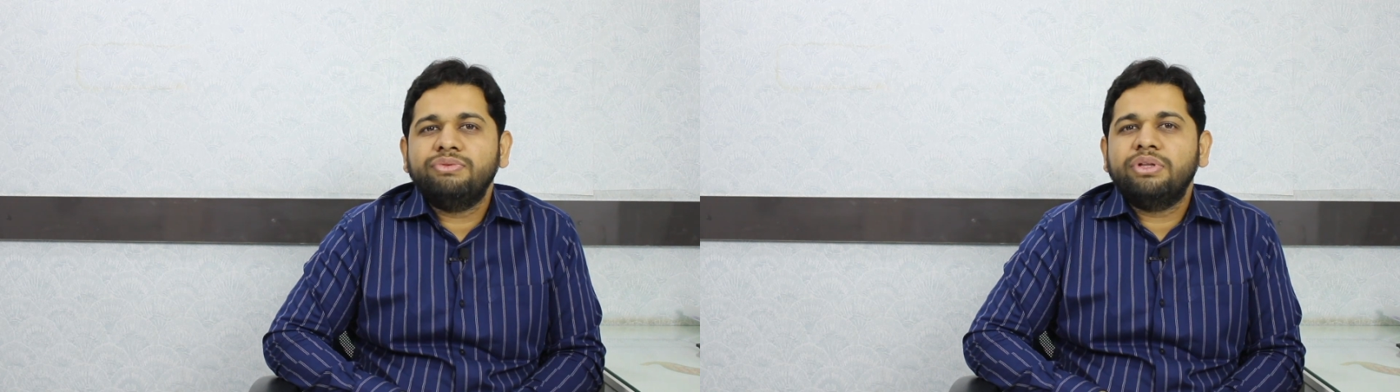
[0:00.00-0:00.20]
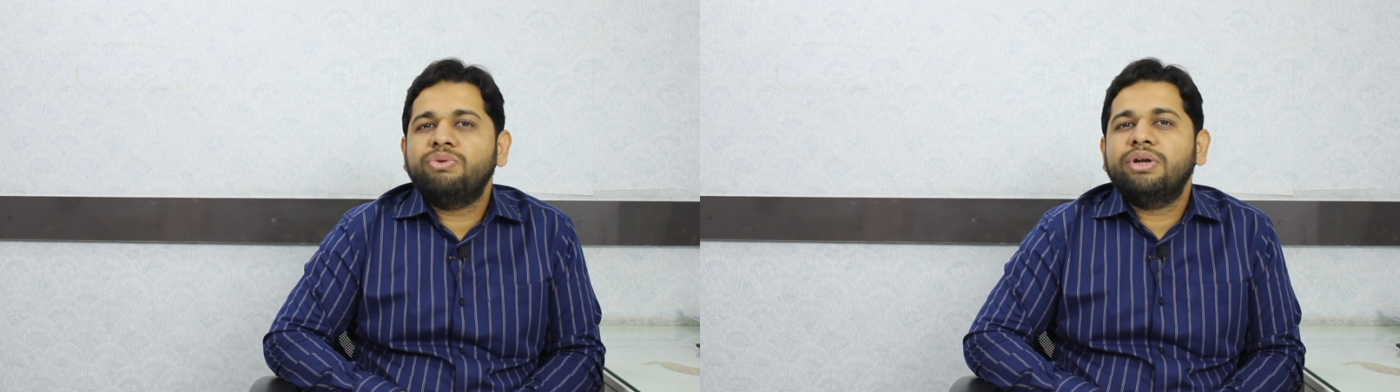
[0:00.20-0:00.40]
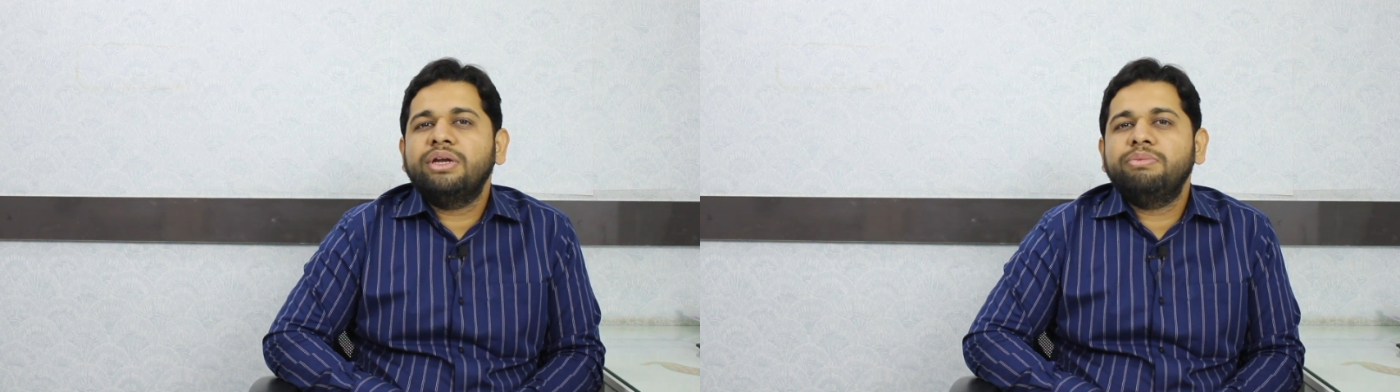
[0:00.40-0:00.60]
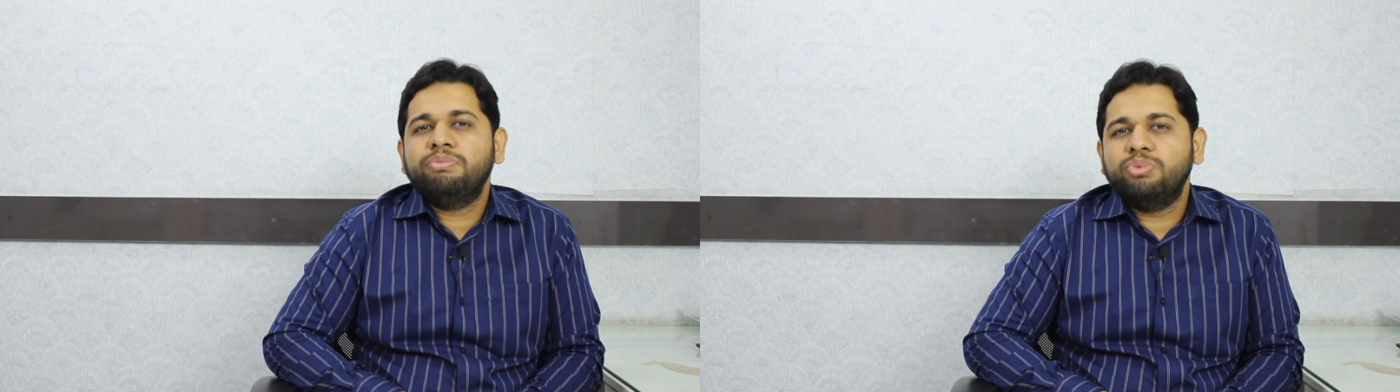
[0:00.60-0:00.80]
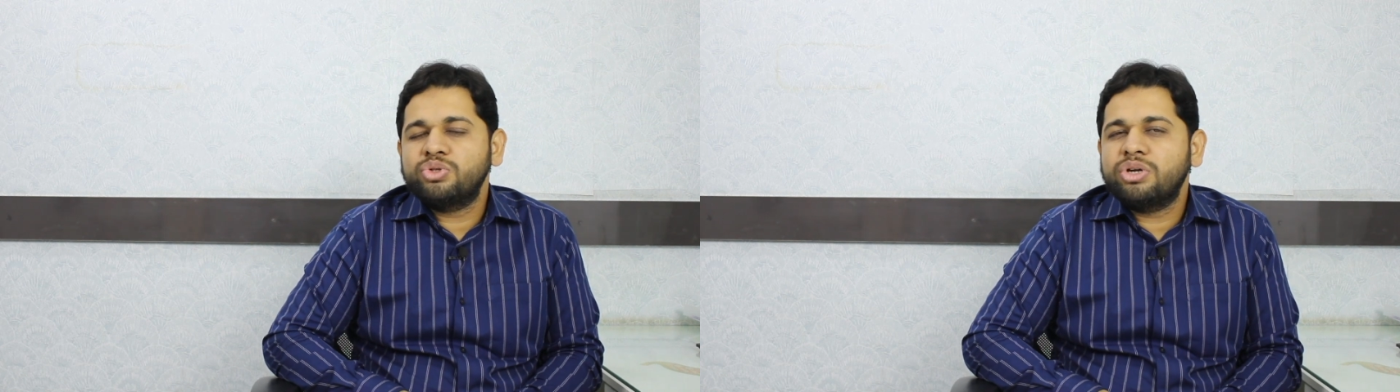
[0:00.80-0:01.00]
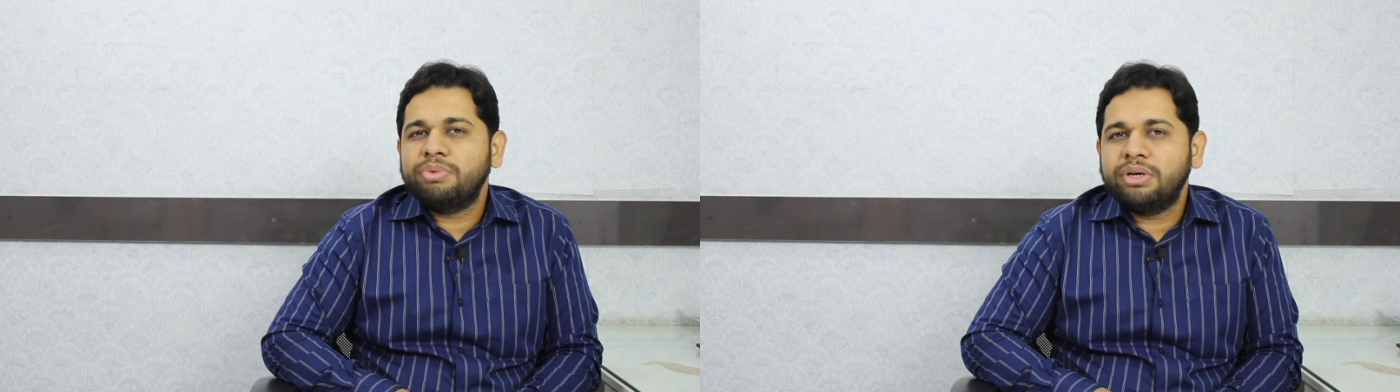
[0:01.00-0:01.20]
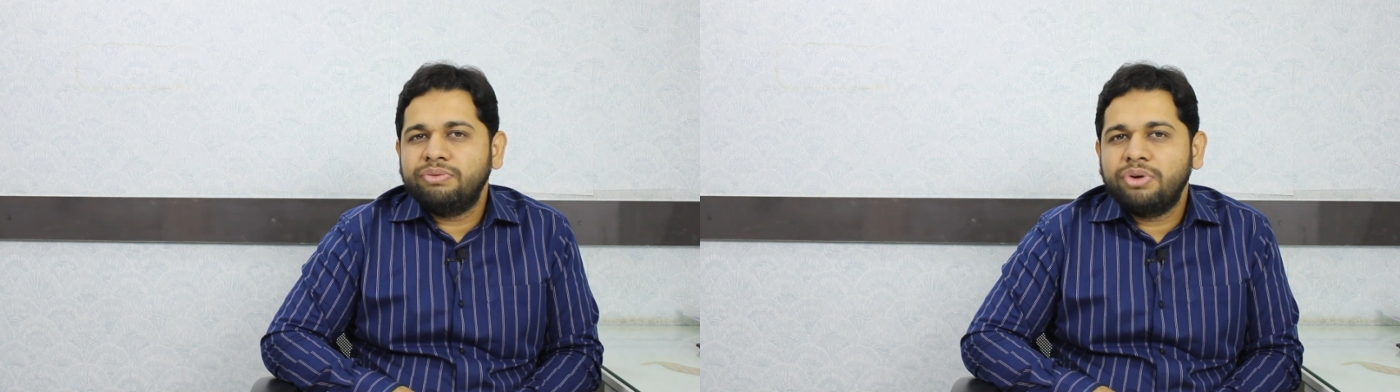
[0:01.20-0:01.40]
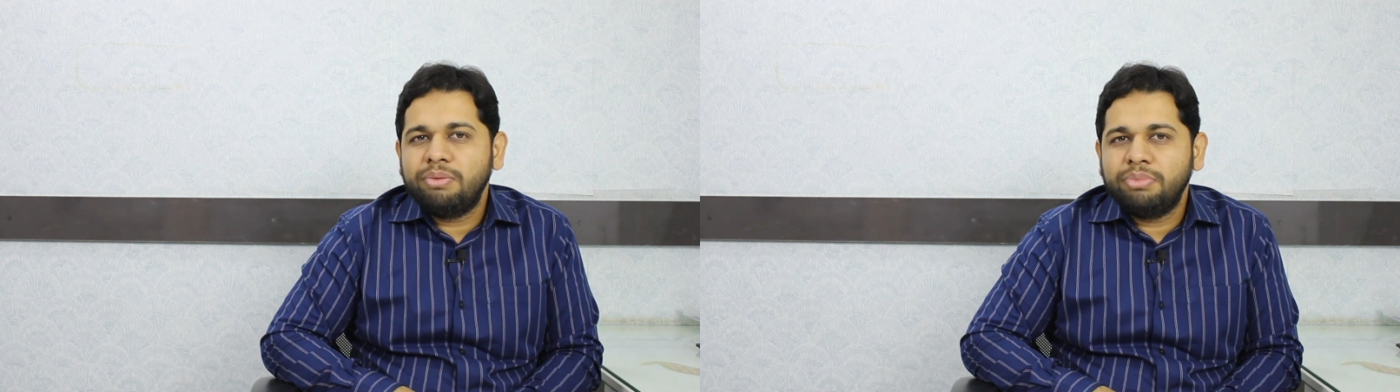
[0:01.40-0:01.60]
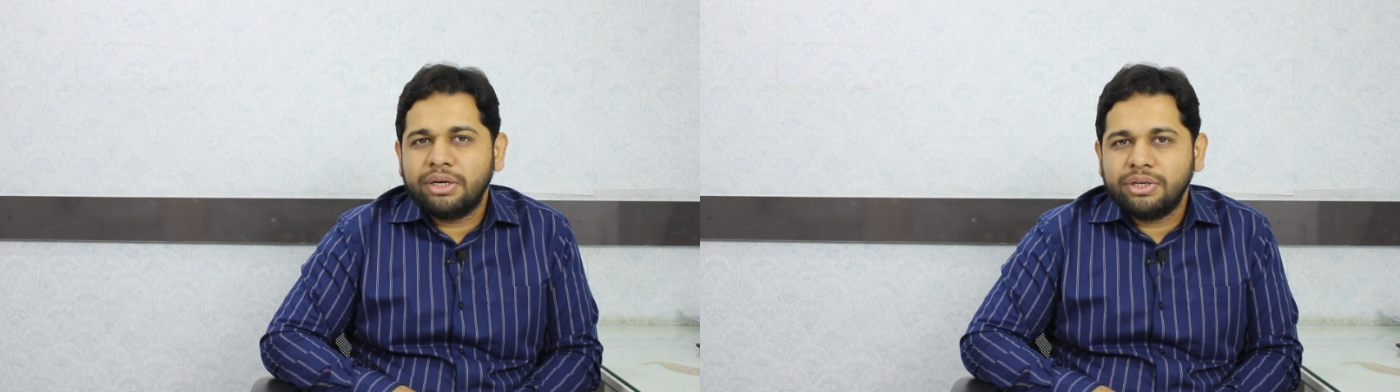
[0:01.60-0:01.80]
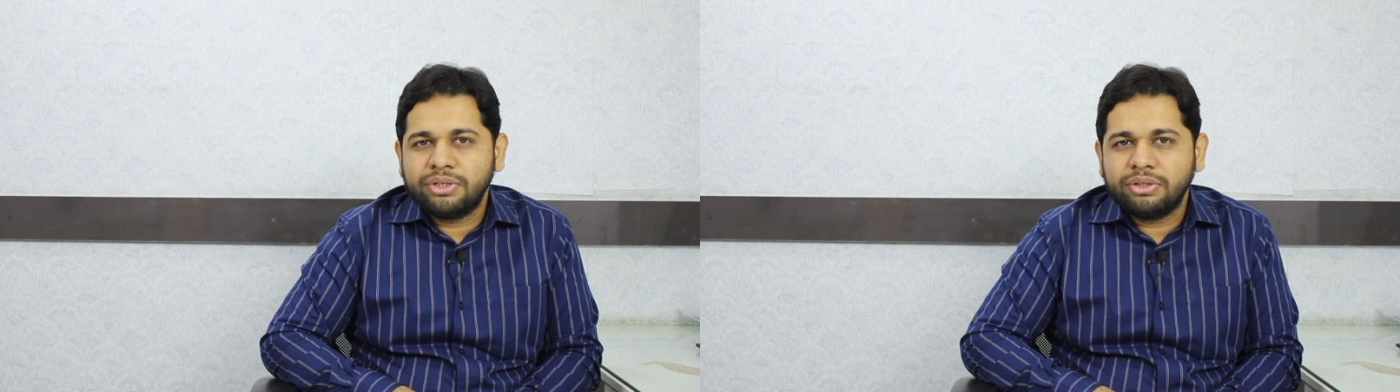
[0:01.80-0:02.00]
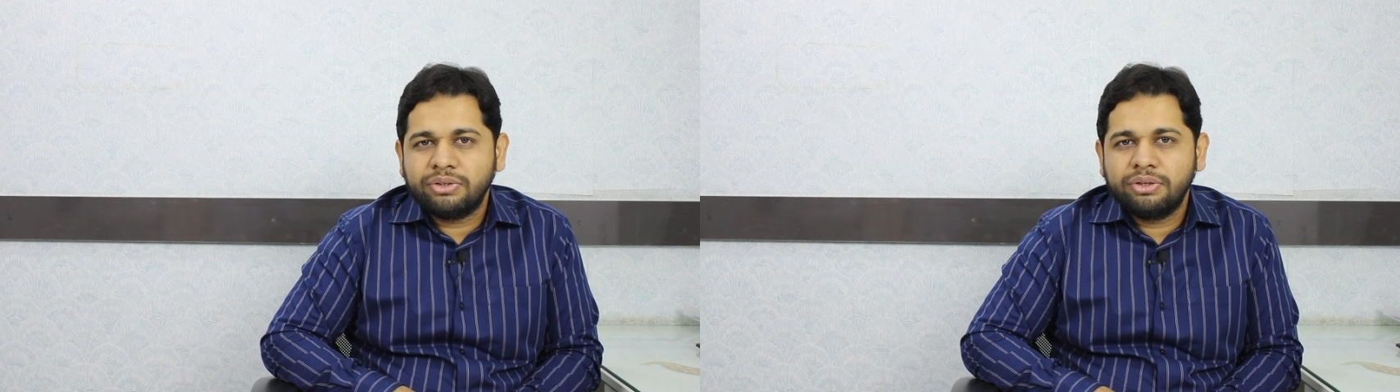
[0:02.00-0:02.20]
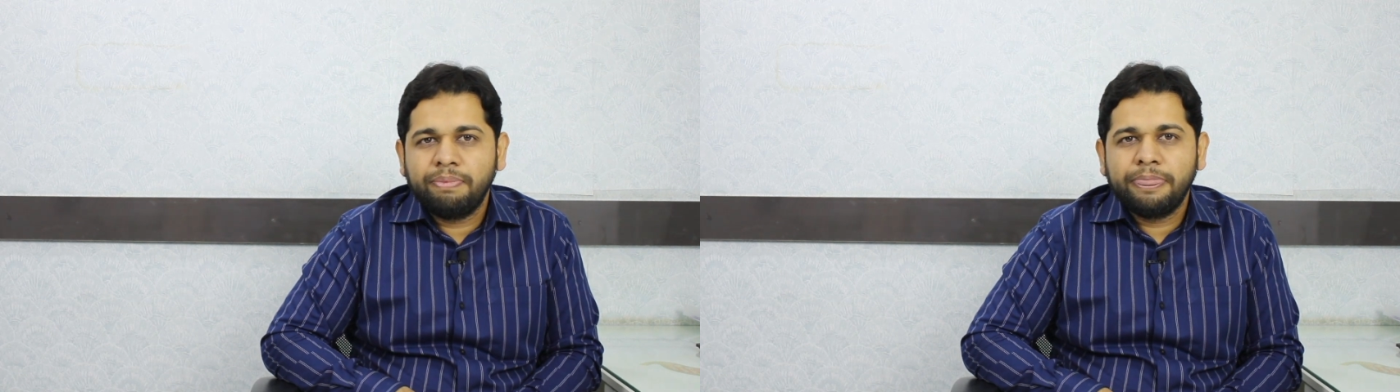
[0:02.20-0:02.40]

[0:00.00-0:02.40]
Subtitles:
without any postoperative complications.